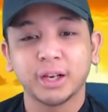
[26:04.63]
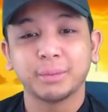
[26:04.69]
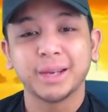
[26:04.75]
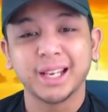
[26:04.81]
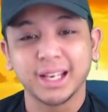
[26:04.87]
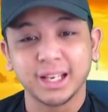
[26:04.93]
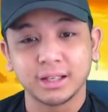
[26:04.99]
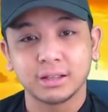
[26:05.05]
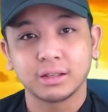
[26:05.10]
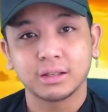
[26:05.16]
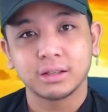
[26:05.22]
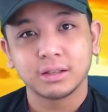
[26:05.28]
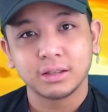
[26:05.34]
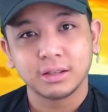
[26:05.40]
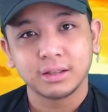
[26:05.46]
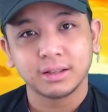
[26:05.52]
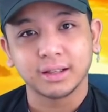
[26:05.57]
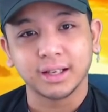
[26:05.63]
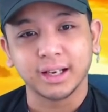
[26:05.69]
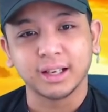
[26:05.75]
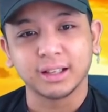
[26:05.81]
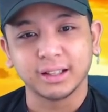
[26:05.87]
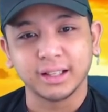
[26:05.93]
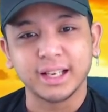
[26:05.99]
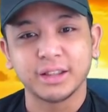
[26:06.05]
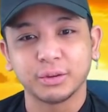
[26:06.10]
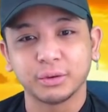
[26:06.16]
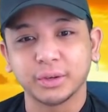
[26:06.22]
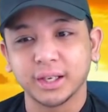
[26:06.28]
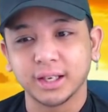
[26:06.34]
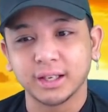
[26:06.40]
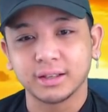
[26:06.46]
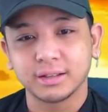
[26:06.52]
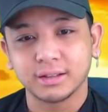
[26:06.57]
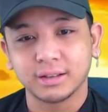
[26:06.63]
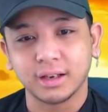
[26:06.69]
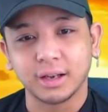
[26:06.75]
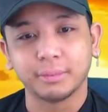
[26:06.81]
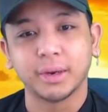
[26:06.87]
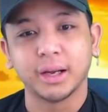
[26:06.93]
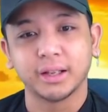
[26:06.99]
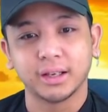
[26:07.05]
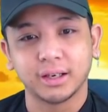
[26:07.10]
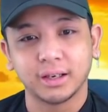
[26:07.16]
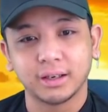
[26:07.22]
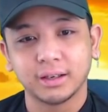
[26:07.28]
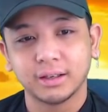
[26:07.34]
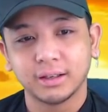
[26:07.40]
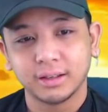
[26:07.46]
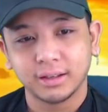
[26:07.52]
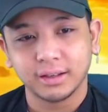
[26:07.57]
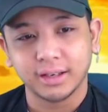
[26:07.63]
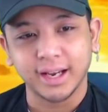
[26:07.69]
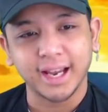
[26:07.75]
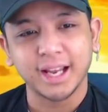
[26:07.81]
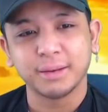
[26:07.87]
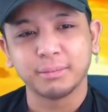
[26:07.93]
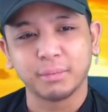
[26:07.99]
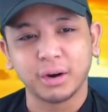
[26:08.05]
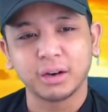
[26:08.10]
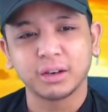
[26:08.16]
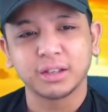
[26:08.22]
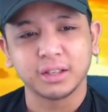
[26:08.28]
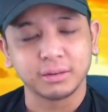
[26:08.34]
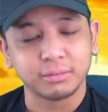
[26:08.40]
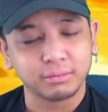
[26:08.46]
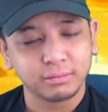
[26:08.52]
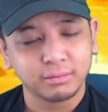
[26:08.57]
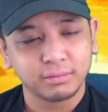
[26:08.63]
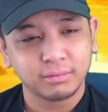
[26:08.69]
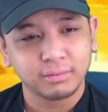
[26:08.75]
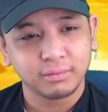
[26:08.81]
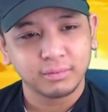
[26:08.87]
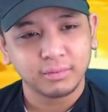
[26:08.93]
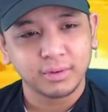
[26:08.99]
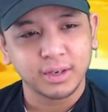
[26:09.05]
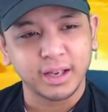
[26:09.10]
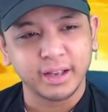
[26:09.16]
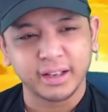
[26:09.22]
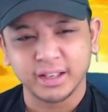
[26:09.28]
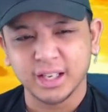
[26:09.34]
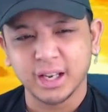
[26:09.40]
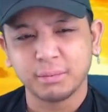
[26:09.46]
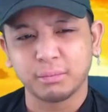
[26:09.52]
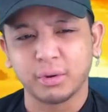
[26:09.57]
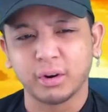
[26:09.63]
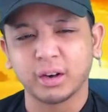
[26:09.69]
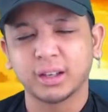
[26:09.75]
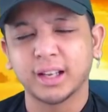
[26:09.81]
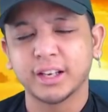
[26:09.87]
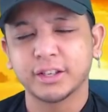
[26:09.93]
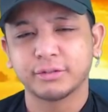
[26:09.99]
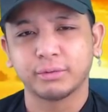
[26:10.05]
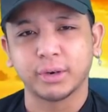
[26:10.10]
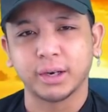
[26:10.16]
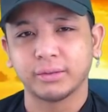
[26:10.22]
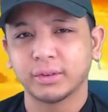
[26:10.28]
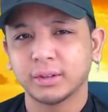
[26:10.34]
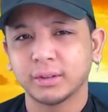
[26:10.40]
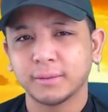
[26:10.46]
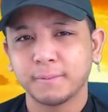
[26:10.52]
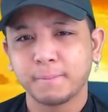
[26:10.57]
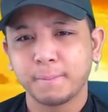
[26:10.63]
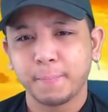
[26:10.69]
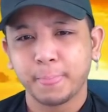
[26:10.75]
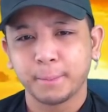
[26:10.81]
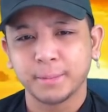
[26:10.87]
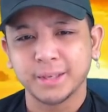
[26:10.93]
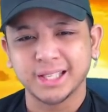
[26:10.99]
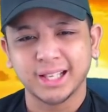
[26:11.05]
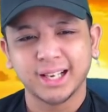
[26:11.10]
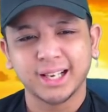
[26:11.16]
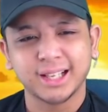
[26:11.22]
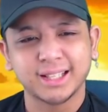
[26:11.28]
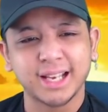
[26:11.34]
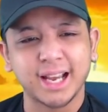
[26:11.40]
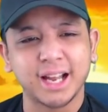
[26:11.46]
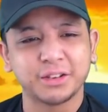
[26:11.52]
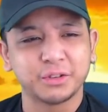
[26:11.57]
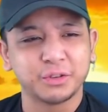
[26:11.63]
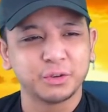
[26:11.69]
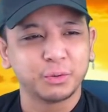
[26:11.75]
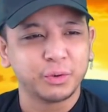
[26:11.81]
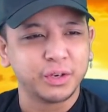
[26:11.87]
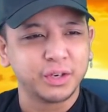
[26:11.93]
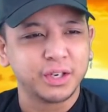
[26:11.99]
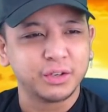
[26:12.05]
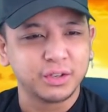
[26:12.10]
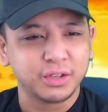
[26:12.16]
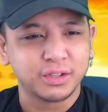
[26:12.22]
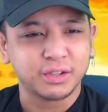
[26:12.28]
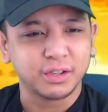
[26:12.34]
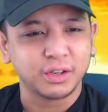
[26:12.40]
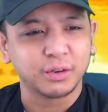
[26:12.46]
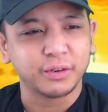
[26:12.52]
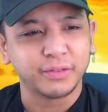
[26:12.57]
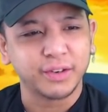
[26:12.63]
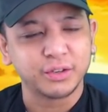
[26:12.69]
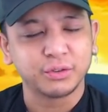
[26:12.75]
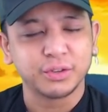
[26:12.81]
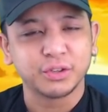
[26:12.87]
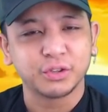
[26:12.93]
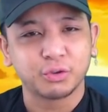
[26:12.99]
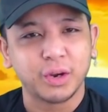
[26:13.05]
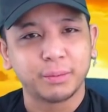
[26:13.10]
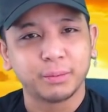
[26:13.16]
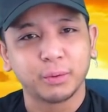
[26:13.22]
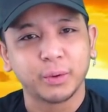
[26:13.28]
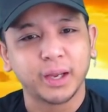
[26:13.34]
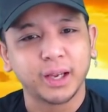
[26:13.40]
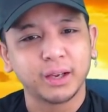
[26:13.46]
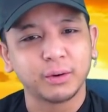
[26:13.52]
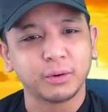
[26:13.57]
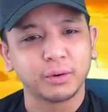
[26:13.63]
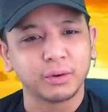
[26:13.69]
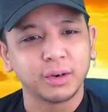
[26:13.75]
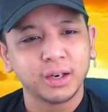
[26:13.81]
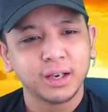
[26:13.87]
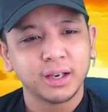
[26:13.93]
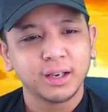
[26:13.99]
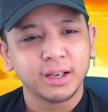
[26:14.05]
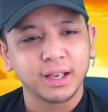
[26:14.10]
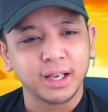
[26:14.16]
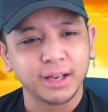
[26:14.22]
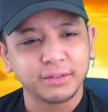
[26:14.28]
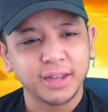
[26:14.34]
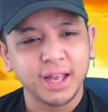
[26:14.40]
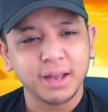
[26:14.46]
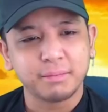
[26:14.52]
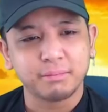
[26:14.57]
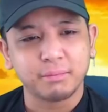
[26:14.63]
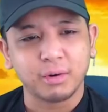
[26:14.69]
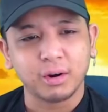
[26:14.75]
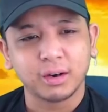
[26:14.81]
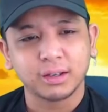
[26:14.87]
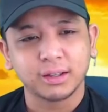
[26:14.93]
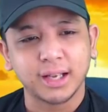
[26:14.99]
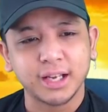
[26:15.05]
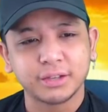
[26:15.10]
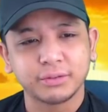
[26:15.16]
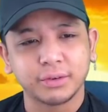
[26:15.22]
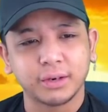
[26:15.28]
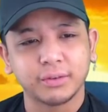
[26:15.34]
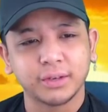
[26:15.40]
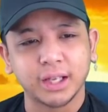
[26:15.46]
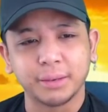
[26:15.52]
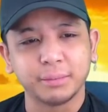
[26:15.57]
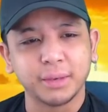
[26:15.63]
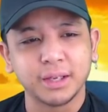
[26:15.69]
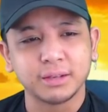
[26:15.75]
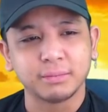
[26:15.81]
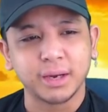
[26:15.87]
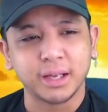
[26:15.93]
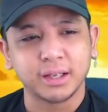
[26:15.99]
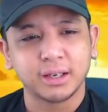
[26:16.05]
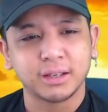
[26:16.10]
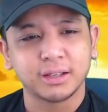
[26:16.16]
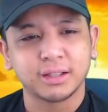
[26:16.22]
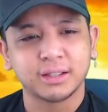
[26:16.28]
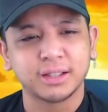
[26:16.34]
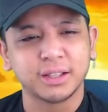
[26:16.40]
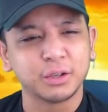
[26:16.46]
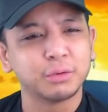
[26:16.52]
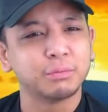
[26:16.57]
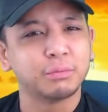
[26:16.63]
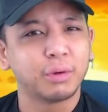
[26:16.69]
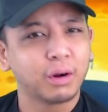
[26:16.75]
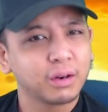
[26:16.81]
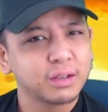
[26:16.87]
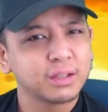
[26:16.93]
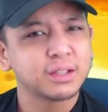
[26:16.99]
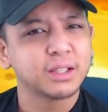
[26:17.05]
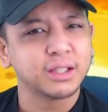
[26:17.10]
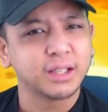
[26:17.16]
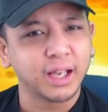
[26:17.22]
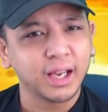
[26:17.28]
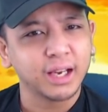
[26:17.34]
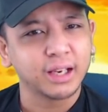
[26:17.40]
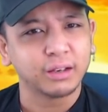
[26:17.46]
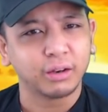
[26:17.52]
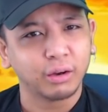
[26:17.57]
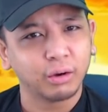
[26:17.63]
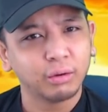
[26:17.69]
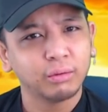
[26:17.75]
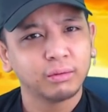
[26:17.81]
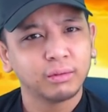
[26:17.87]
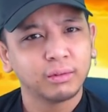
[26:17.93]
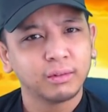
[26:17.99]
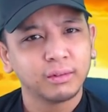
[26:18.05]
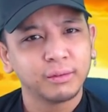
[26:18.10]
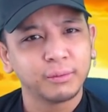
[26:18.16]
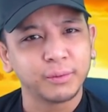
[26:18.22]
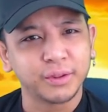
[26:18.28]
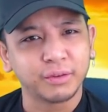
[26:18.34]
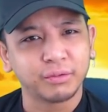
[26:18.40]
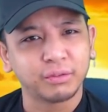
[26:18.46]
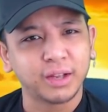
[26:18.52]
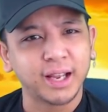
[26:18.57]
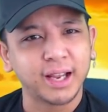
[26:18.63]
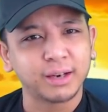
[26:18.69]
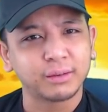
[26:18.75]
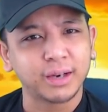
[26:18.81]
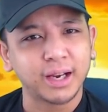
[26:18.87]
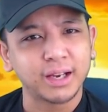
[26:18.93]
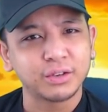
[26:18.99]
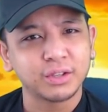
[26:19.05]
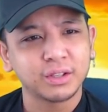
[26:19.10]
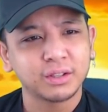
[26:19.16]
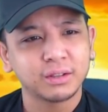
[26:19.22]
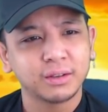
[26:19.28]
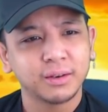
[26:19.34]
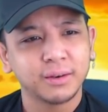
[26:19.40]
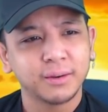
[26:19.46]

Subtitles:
up hits, like lethal hits on Madara, and marked him. Does that mark last forever? Is it like a tattoo where you can just, you know, eventually scrape away? Or if that mark lasts forever, that means Madara is still marked today, no? With the flying Raijin?